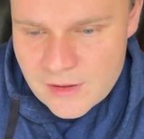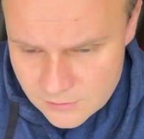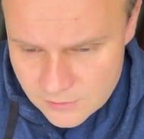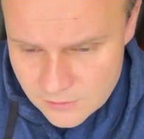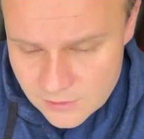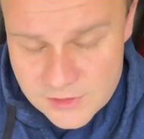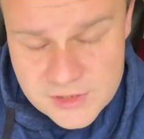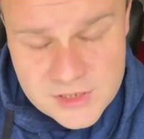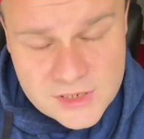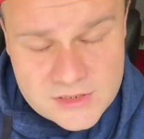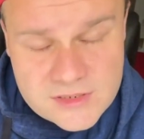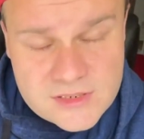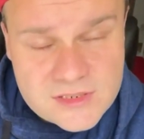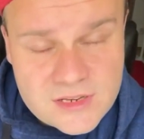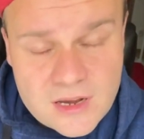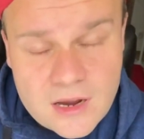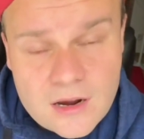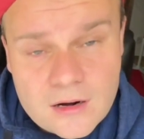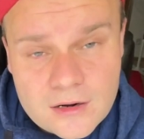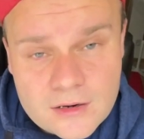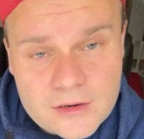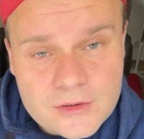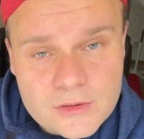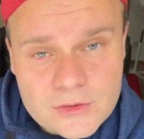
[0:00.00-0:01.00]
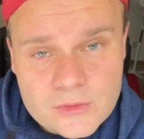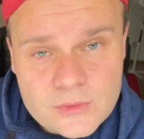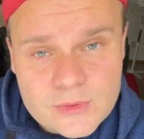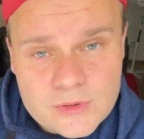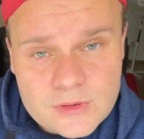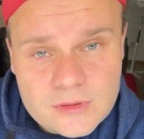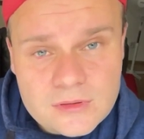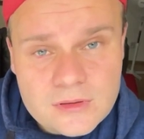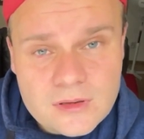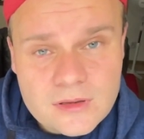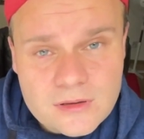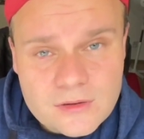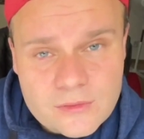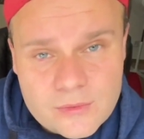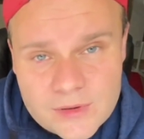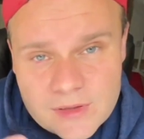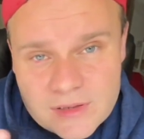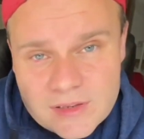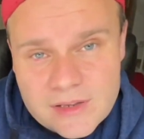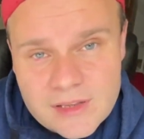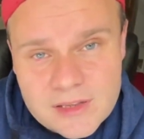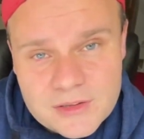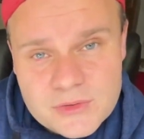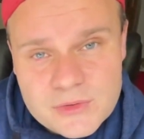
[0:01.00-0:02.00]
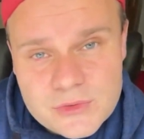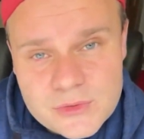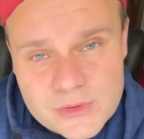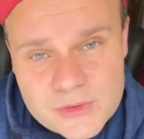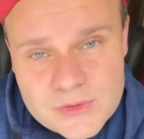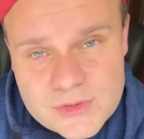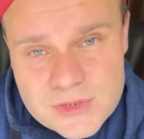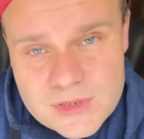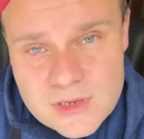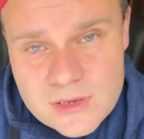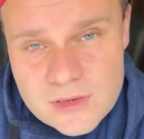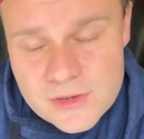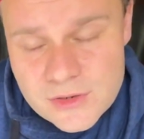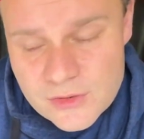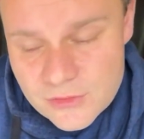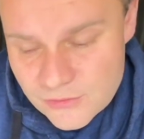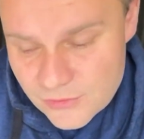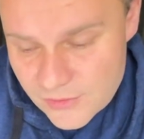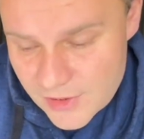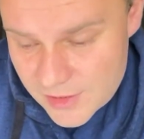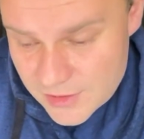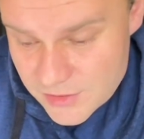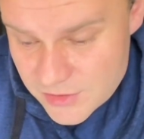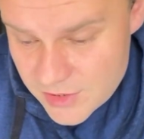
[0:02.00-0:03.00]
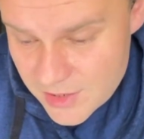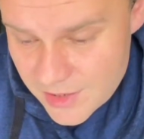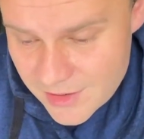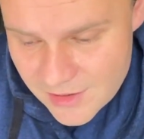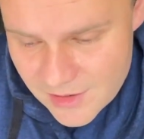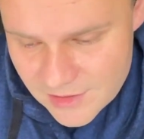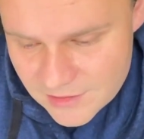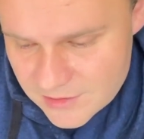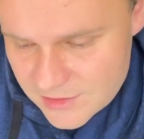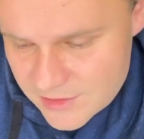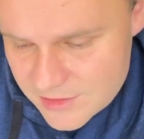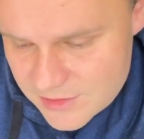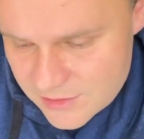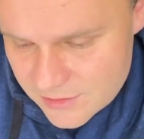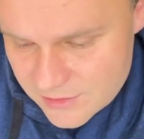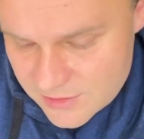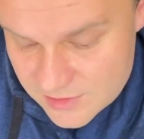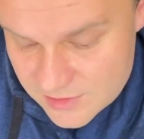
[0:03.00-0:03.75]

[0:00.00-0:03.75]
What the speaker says: the chances are you will really get to use your French, at least on